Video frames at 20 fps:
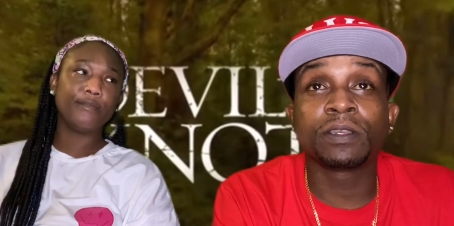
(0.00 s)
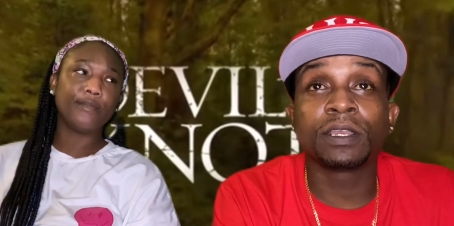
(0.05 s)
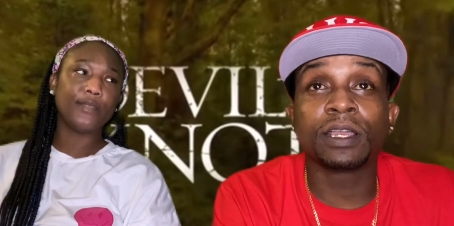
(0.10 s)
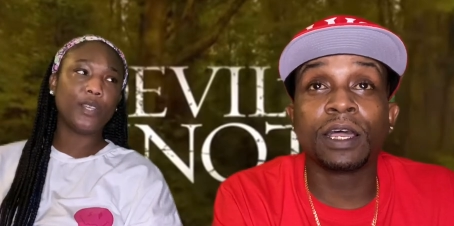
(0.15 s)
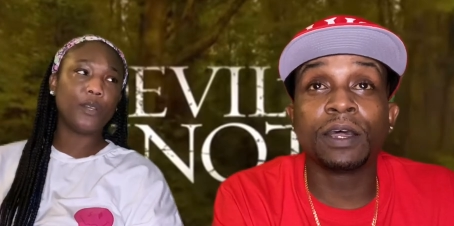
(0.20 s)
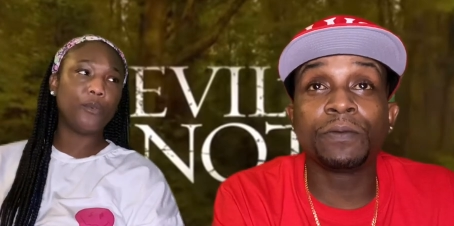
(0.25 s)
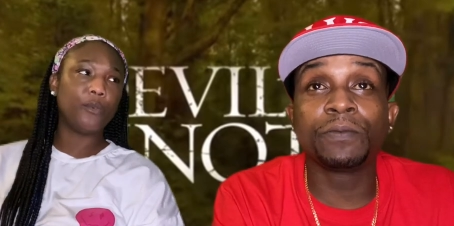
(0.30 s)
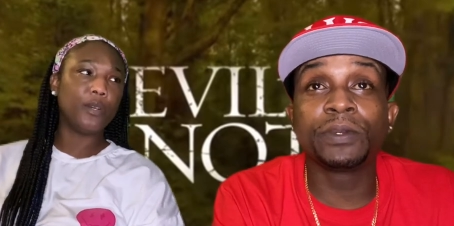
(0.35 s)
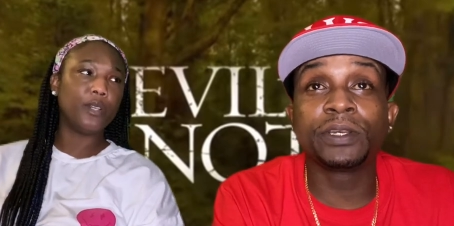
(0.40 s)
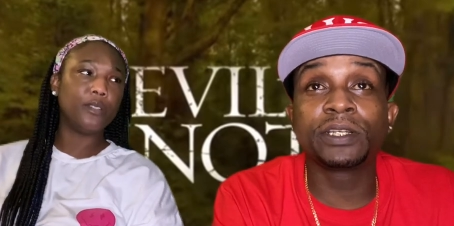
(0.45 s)

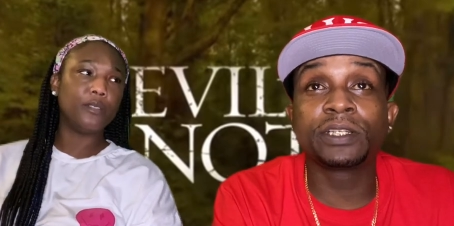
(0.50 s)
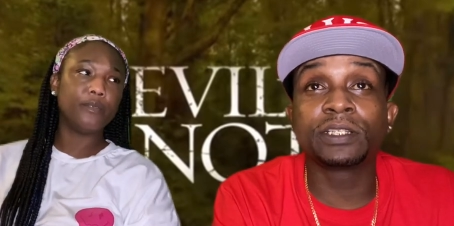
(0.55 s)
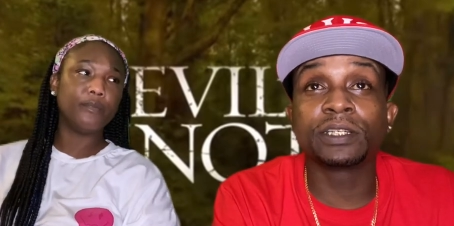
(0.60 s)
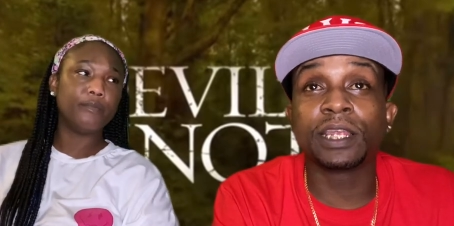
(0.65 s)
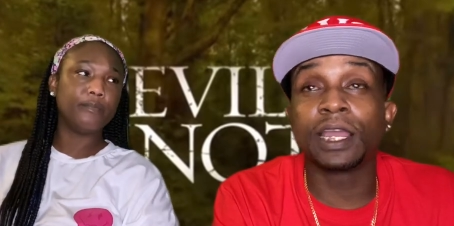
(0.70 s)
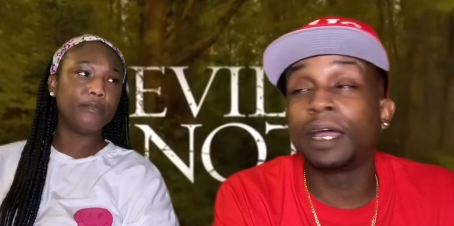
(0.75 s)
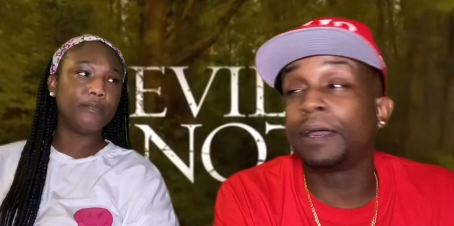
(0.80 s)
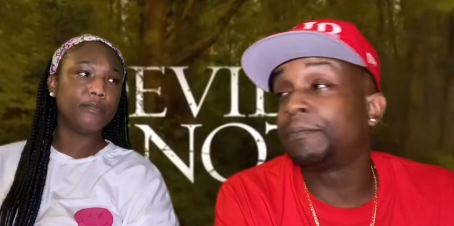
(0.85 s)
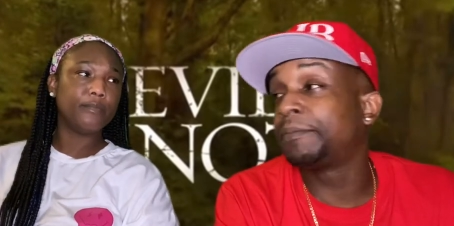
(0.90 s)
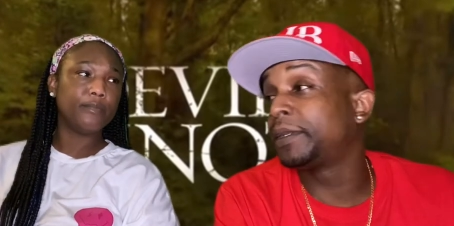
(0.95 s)
Speaker 1: I'm with you.
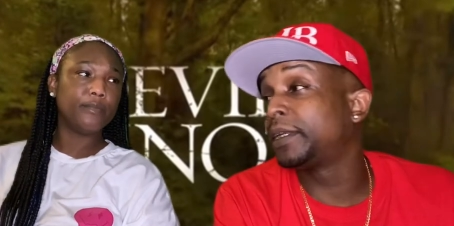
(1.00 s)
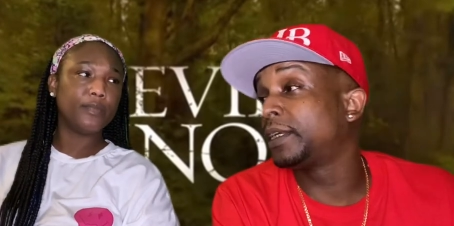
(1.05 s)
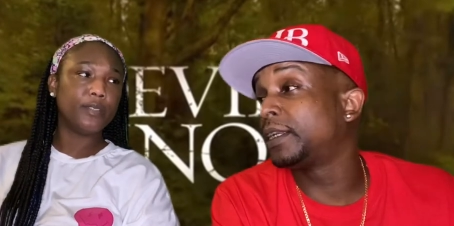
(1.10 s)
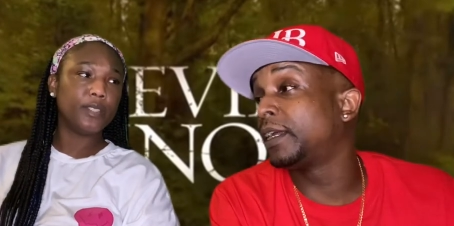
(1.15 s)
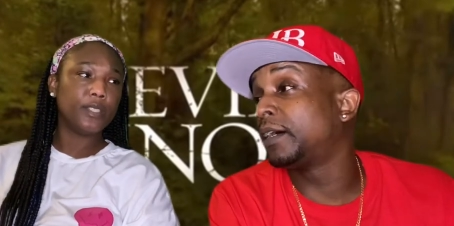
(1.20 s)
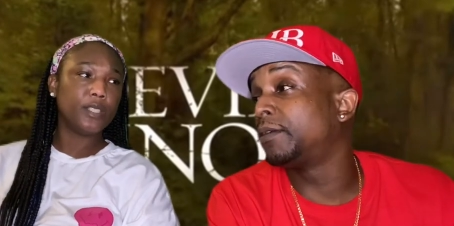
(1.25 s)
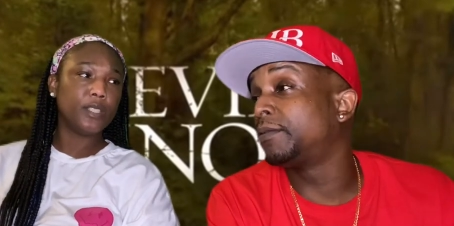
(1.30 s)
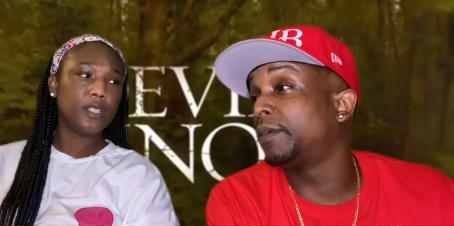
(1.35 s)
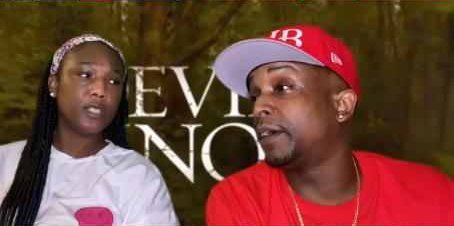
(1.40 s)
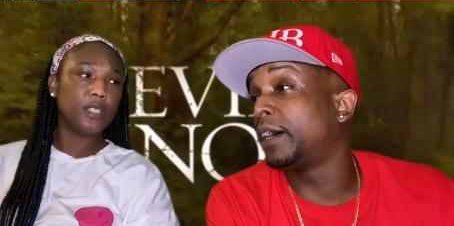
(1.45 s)
I mean,
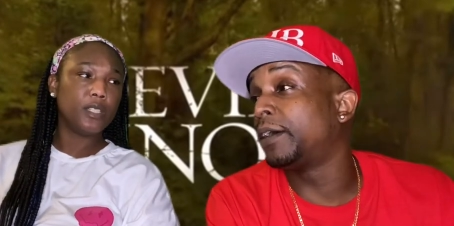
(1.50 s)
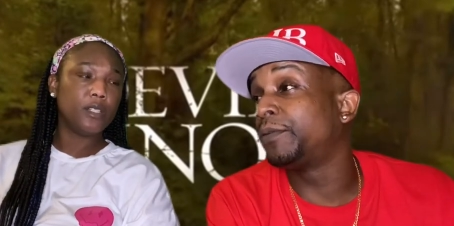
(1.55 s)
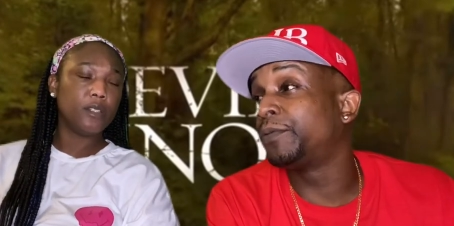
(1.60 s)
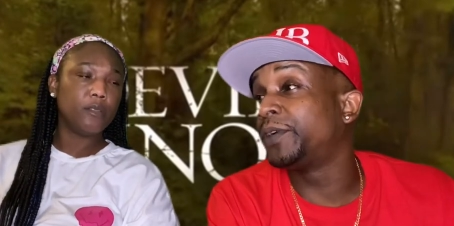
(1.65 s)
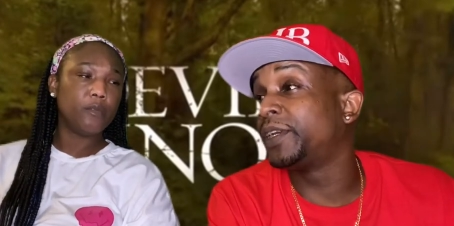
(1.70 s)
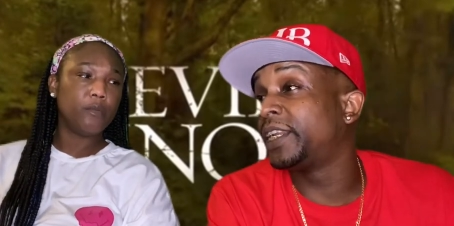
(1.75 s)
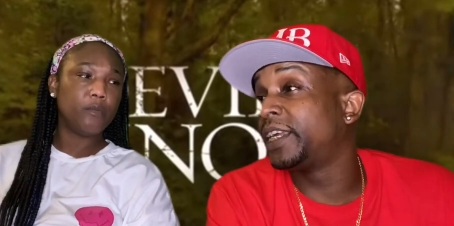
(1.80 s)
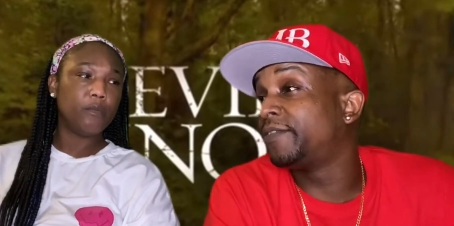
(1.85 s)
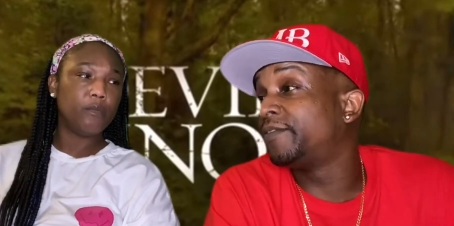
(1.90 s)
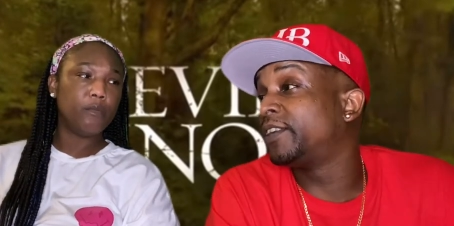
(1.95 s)
I, am
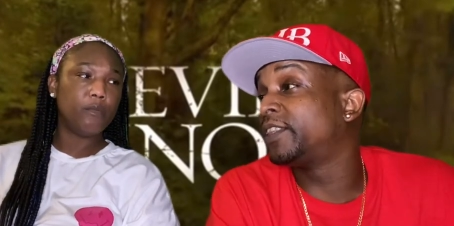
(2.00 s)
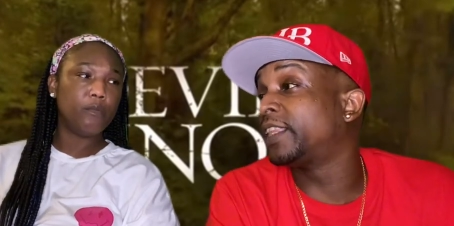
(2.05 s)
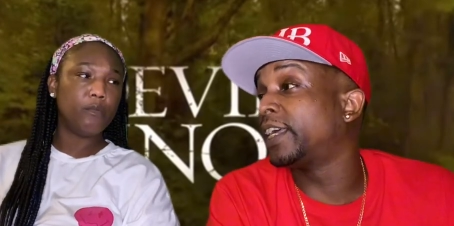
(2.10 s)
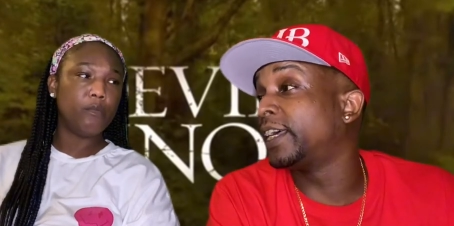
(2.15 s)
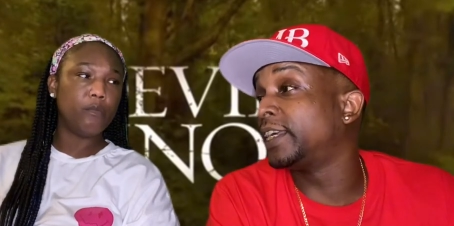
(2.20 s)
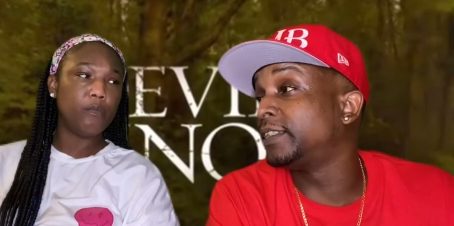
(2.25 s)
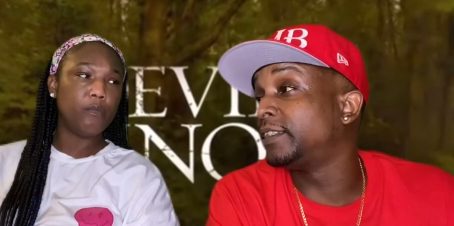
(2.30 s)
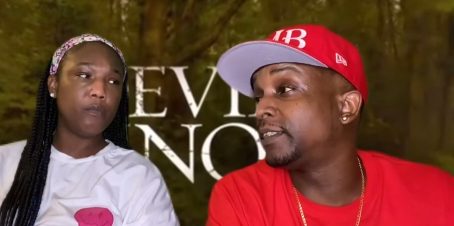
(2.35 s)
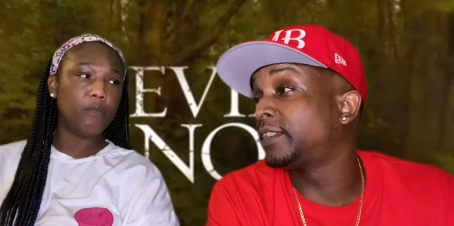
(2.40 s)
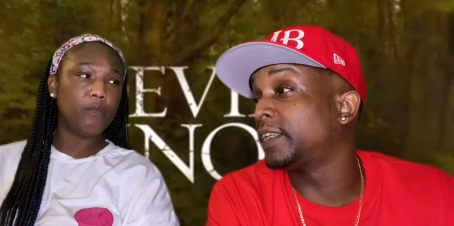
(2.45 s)
with
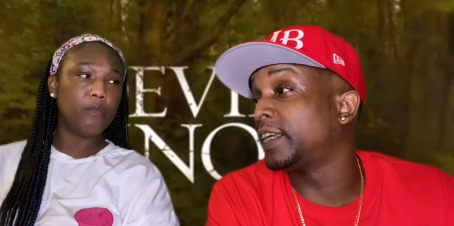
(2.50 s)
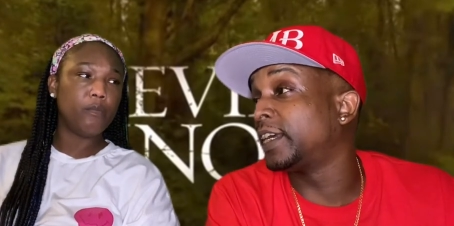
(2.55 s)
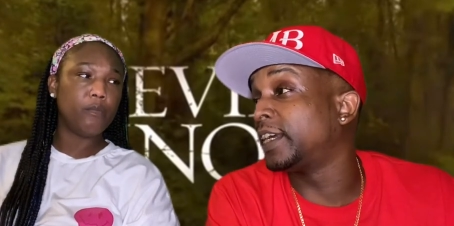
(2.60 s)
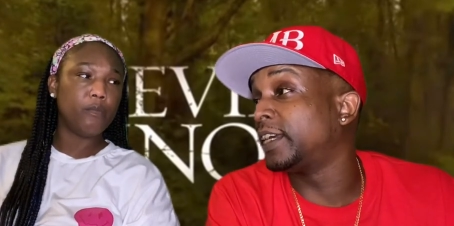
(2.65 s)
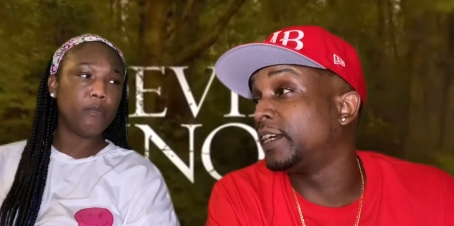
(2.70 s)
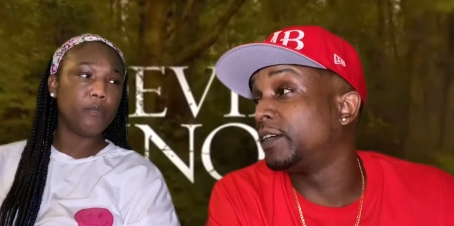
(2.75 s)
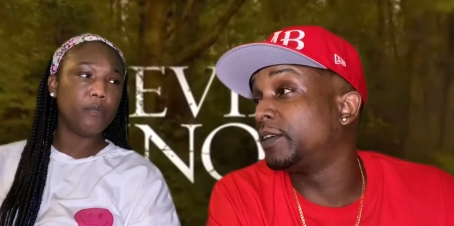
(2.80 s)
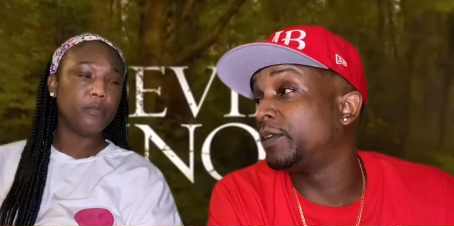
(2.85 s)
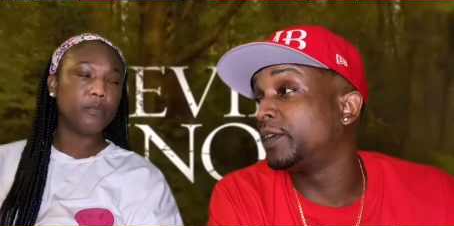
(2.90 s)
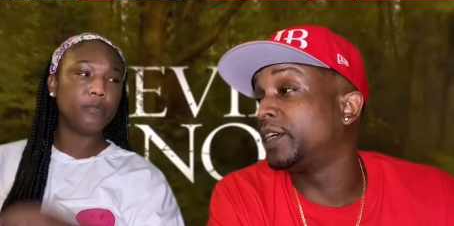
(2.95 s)
everything you're
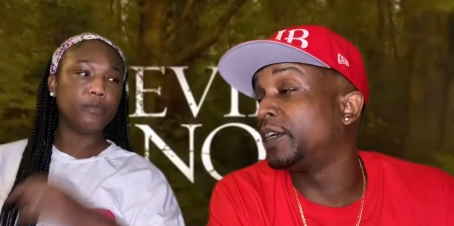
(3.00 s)
saying. It,